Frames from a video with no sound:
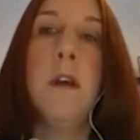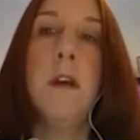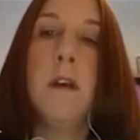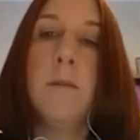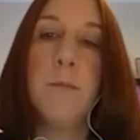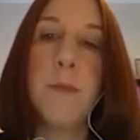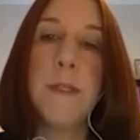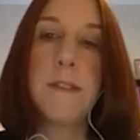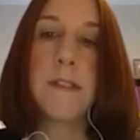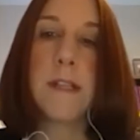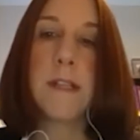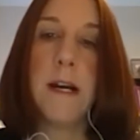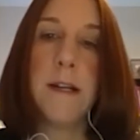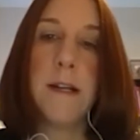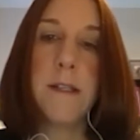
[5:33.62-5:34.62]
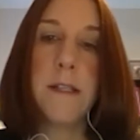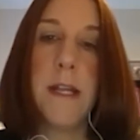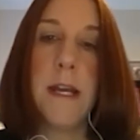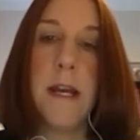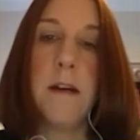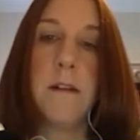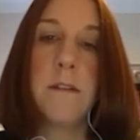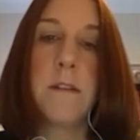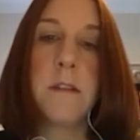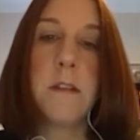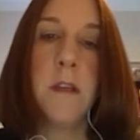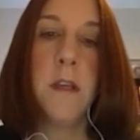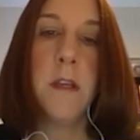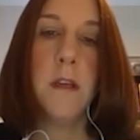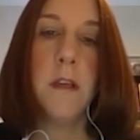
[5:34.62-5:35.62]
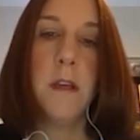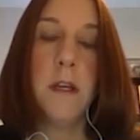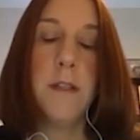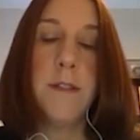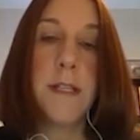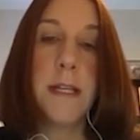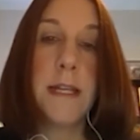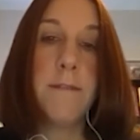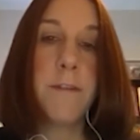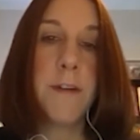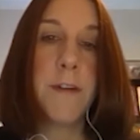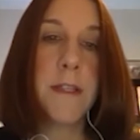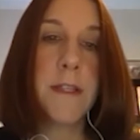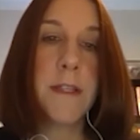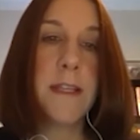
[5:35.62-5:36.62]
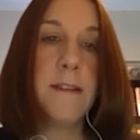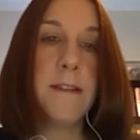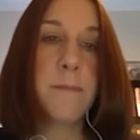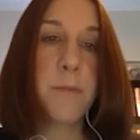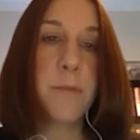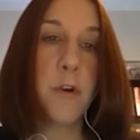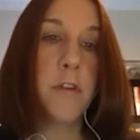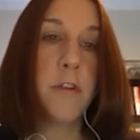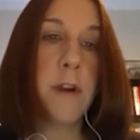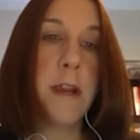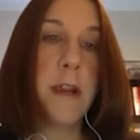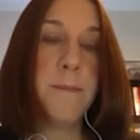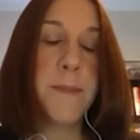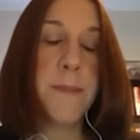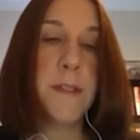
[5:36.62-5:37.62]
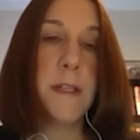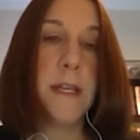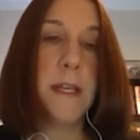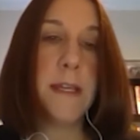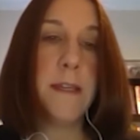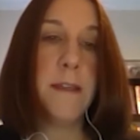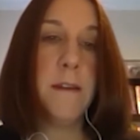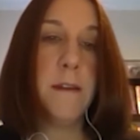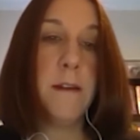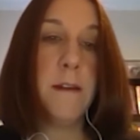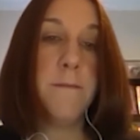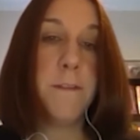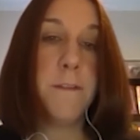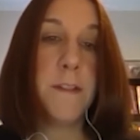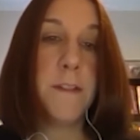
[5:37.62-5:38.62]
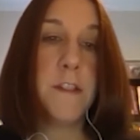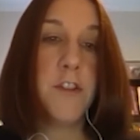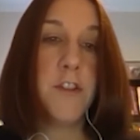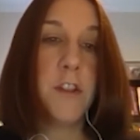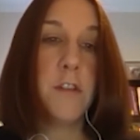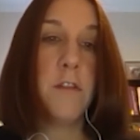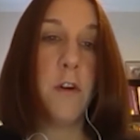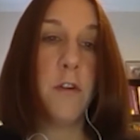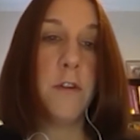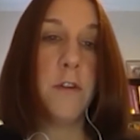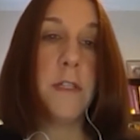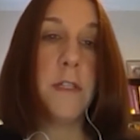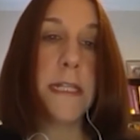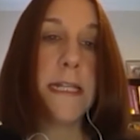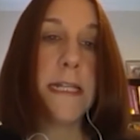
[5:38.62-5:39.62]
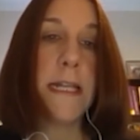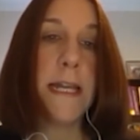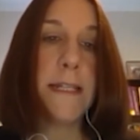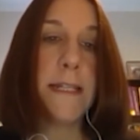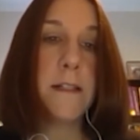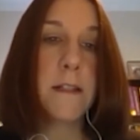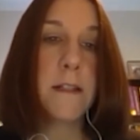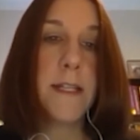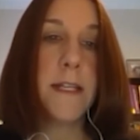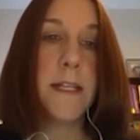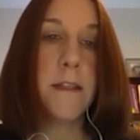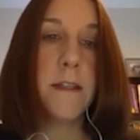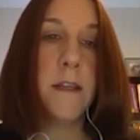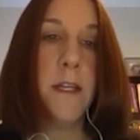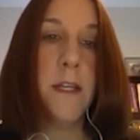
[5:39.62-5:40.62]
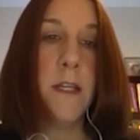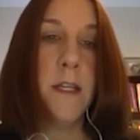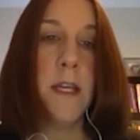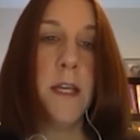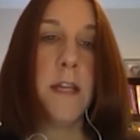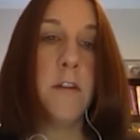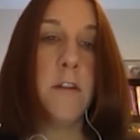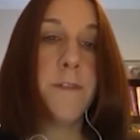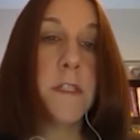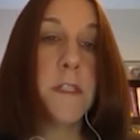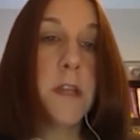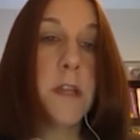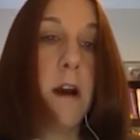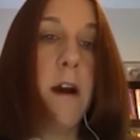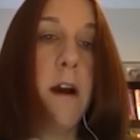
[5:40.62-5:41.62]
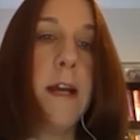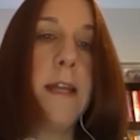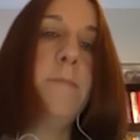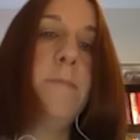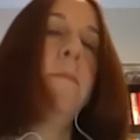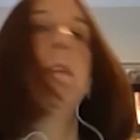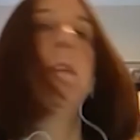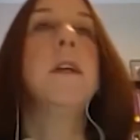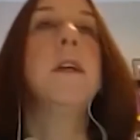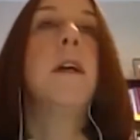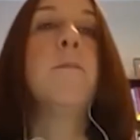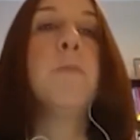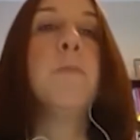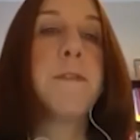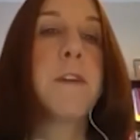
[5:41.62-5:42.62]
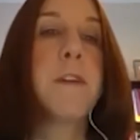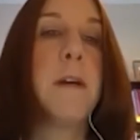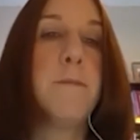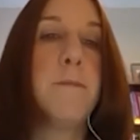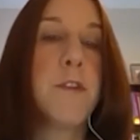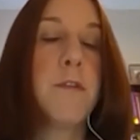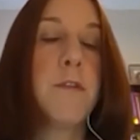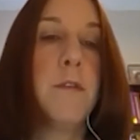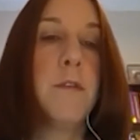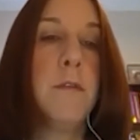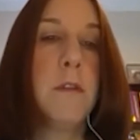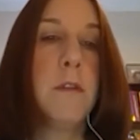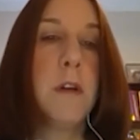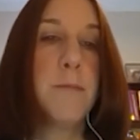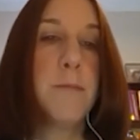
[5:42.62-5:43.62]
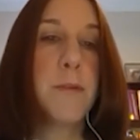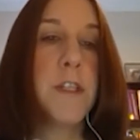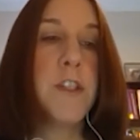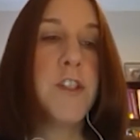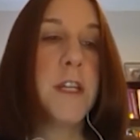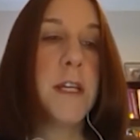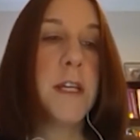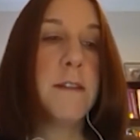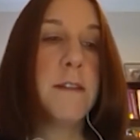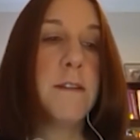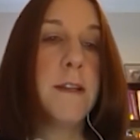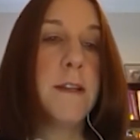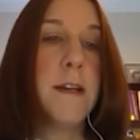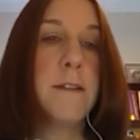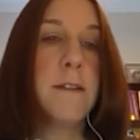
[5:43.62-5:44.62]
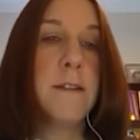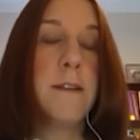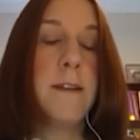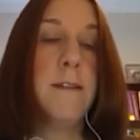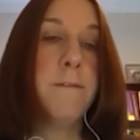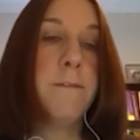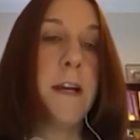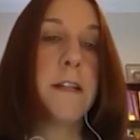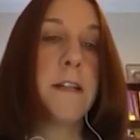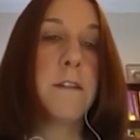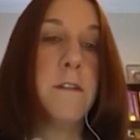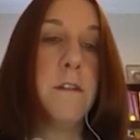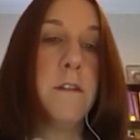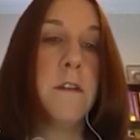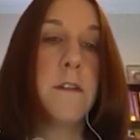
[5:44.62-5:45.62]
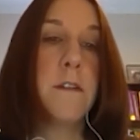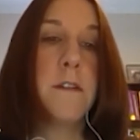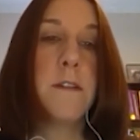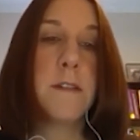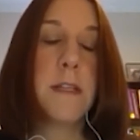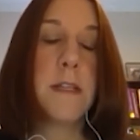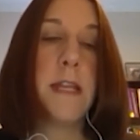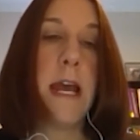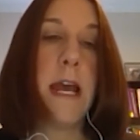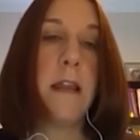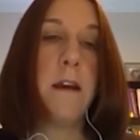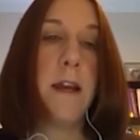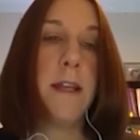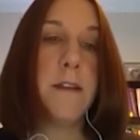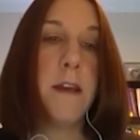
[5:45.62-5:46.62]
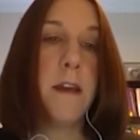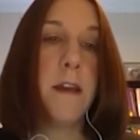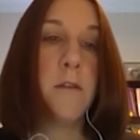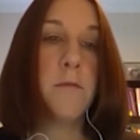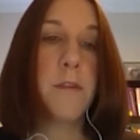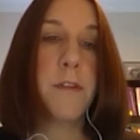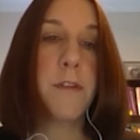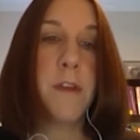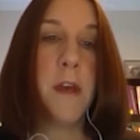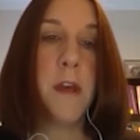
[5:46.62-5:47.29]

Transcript: um, we started out uh, delivering these programs in a, a physician only led clinic. And over time, um, we've come to appreciate that, in fact, nurses and allied health